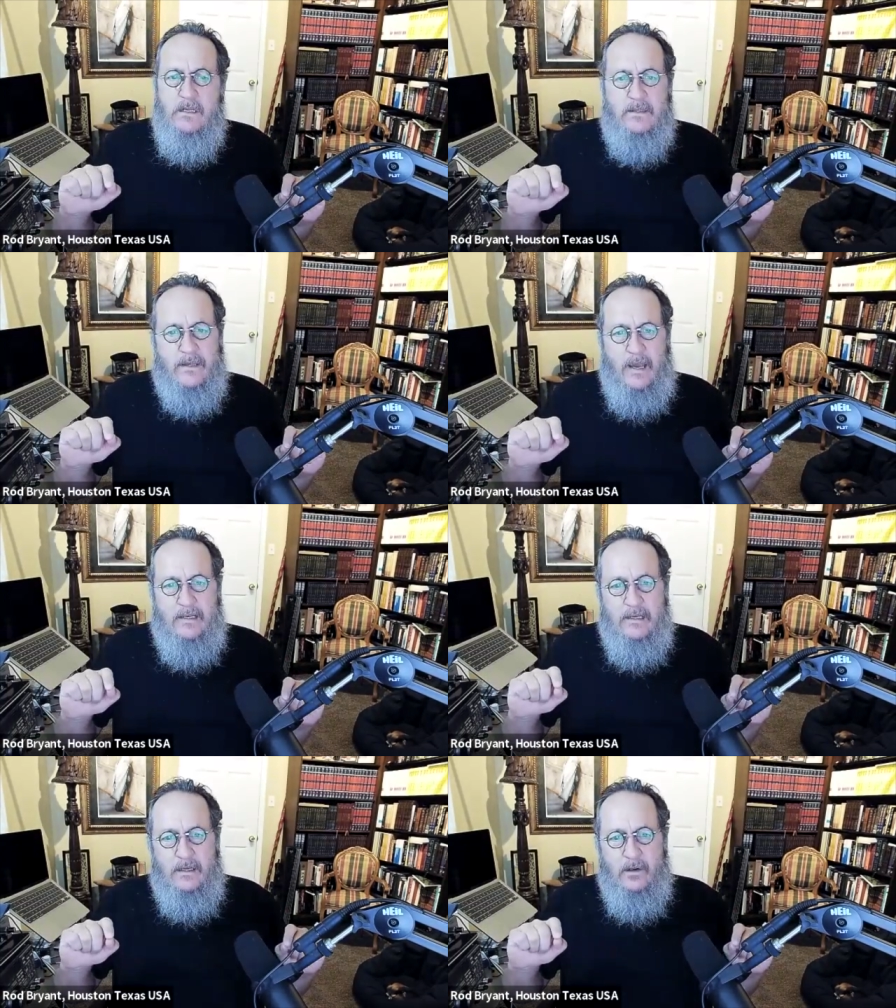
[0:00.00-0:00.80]

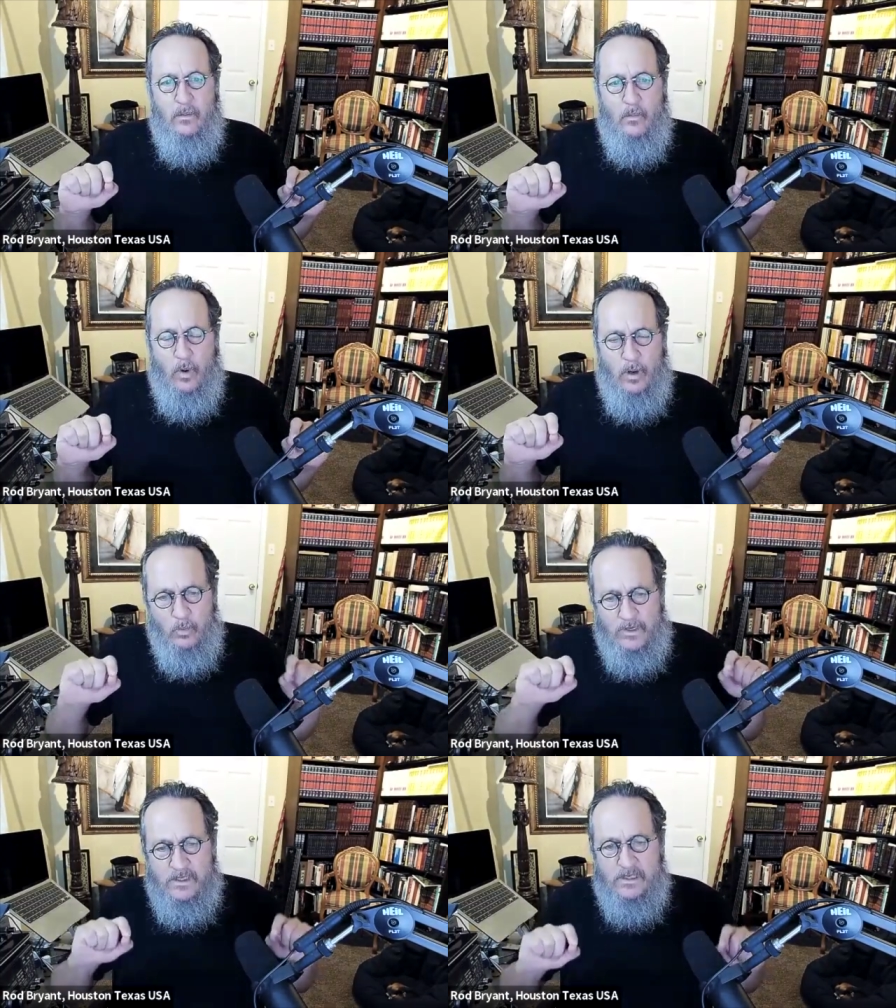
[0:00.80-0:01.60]
that what
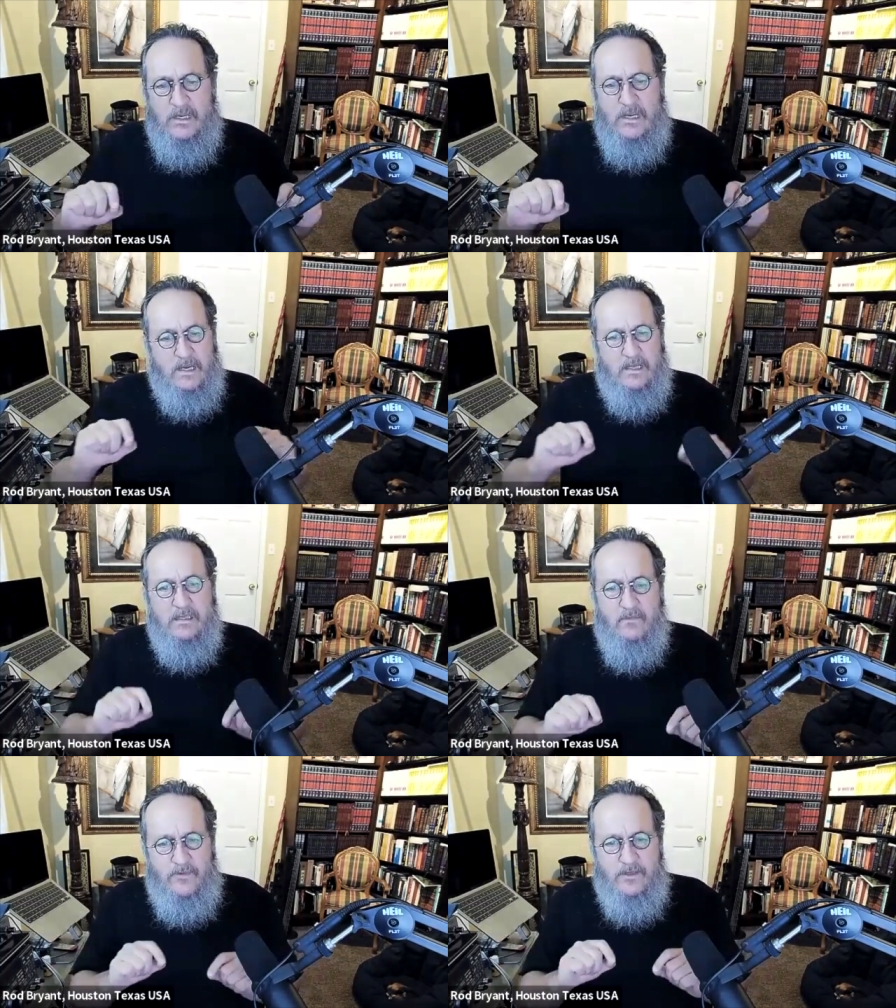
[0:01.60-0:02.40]
we see in
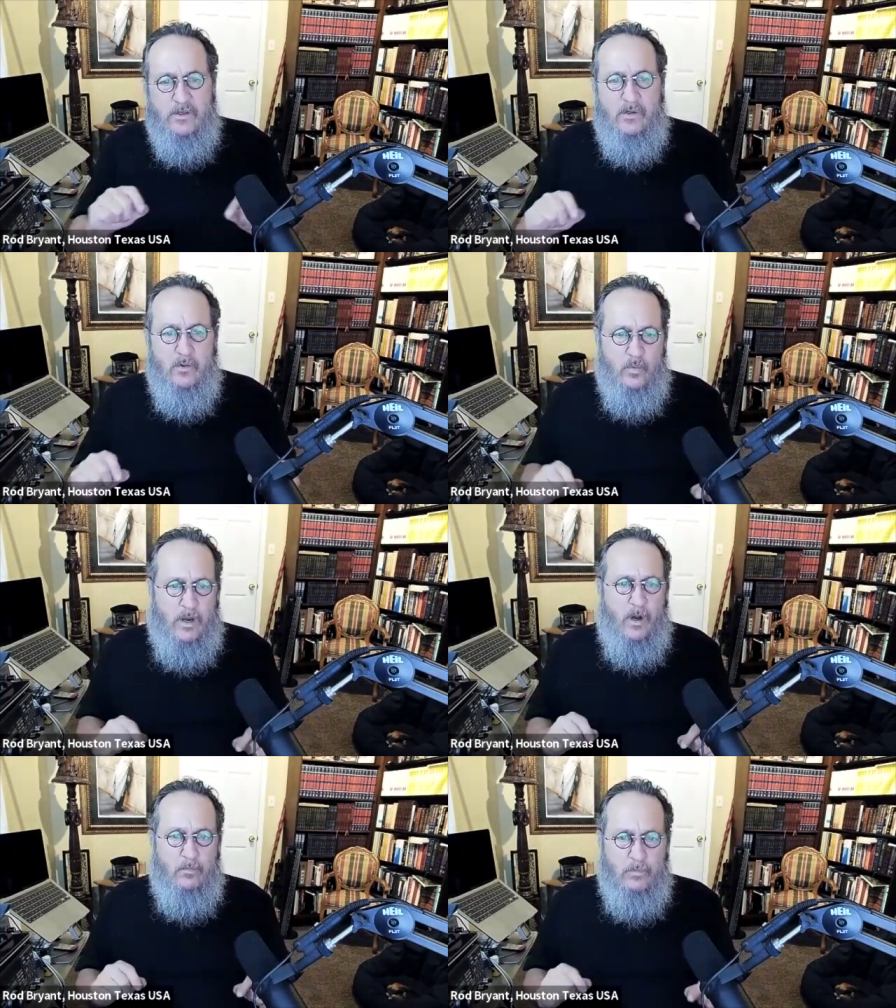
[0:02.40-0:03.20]
the physical
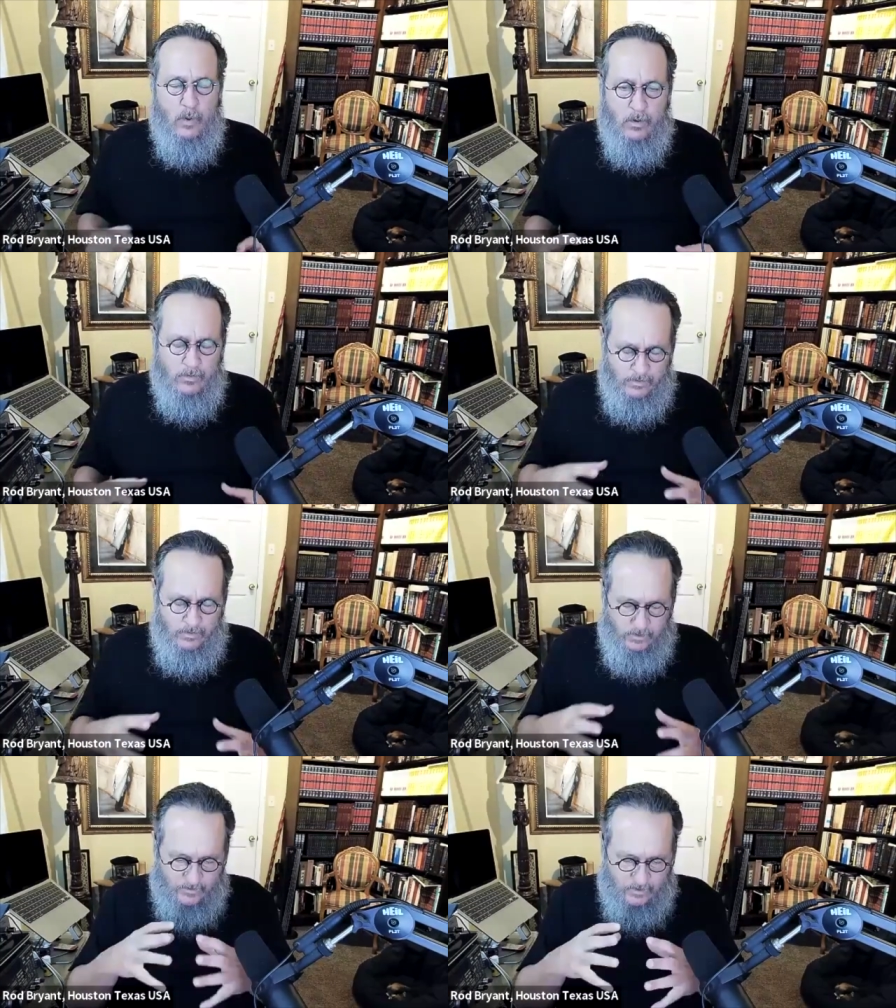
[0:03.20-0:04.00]
realm or the
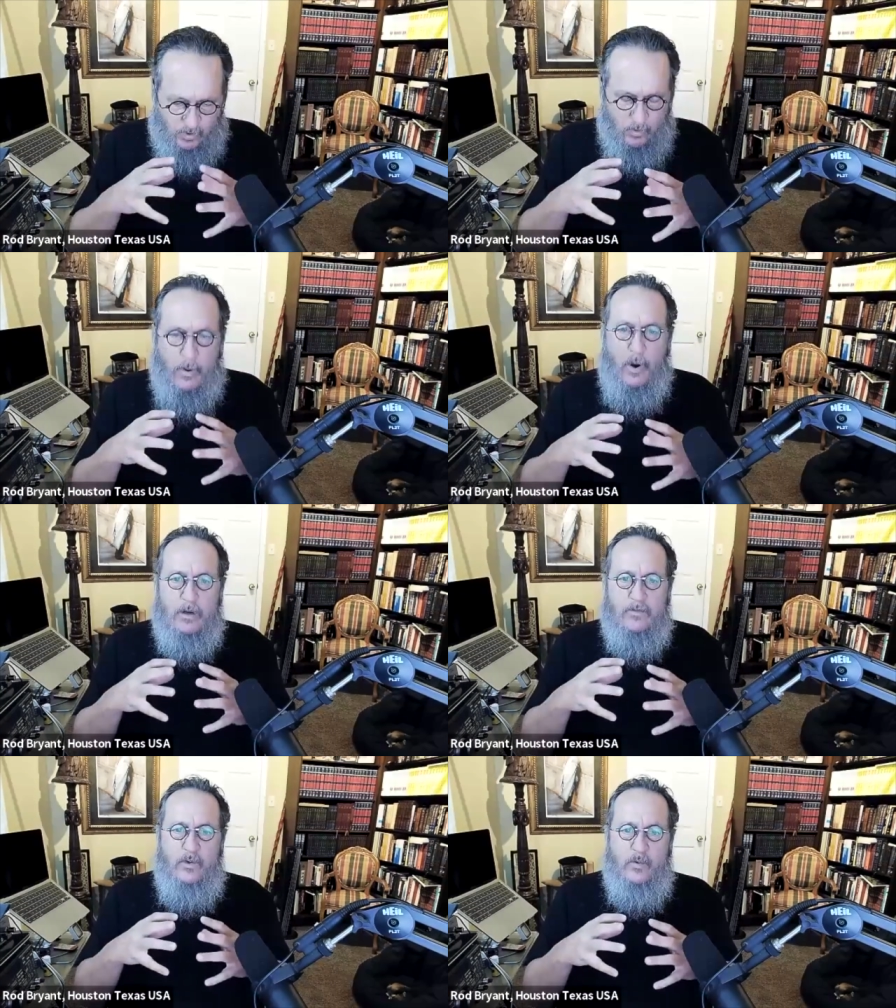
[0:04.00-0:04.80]
physical part
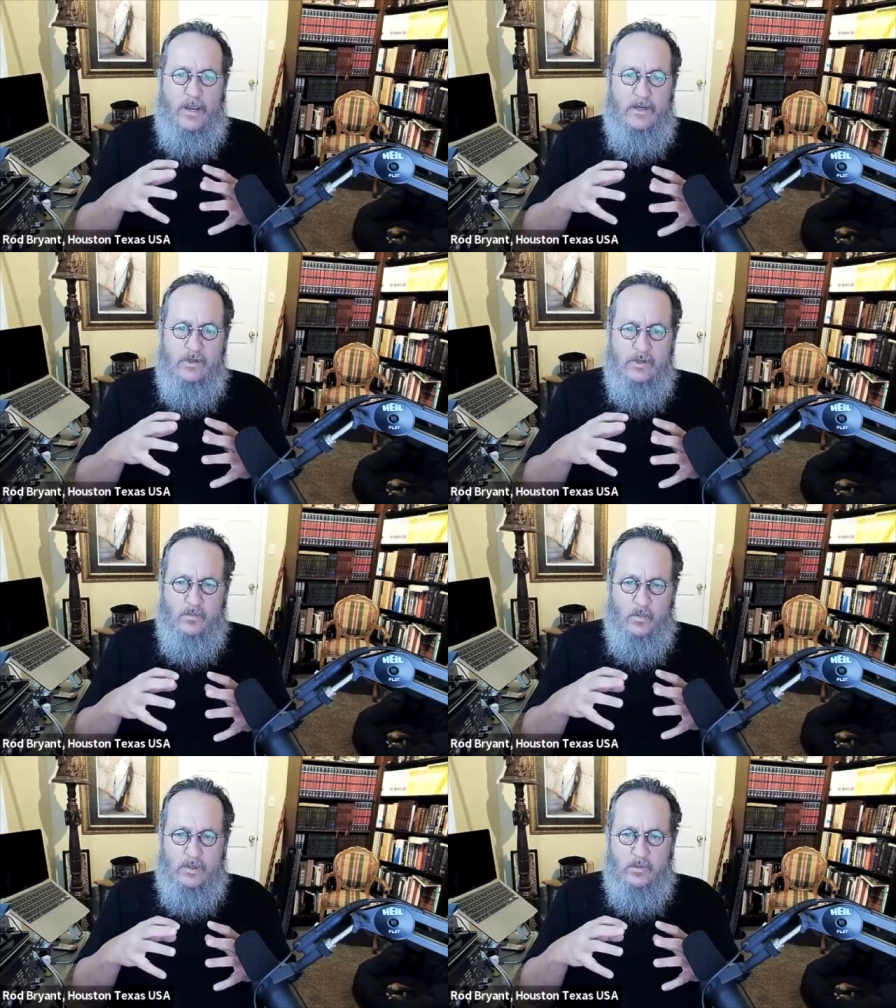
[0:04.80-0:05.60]
of creation
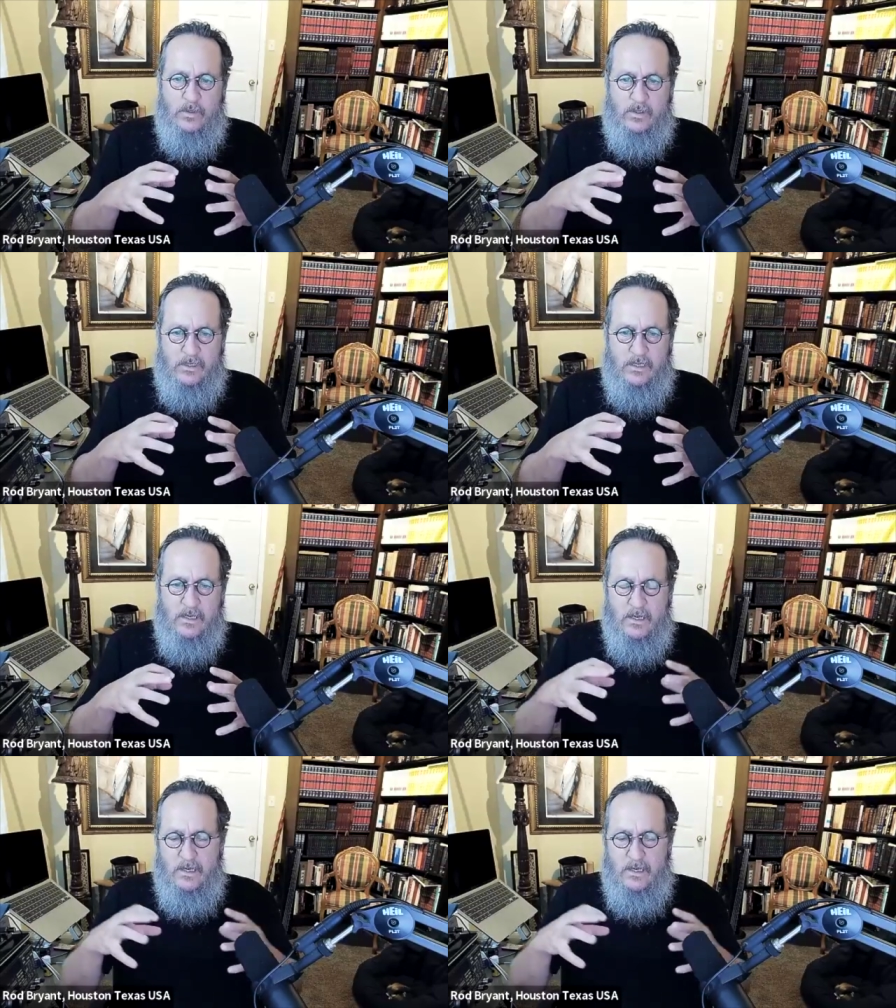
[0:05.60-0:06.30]
in which we see